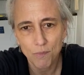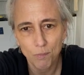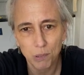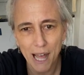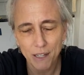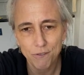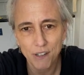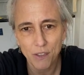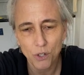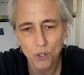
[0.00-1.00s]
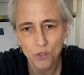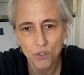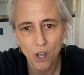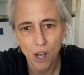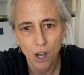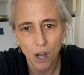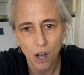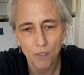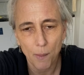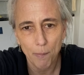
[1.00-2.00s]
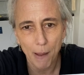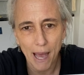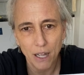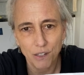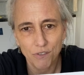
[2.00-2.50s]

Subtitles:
black feathers on the back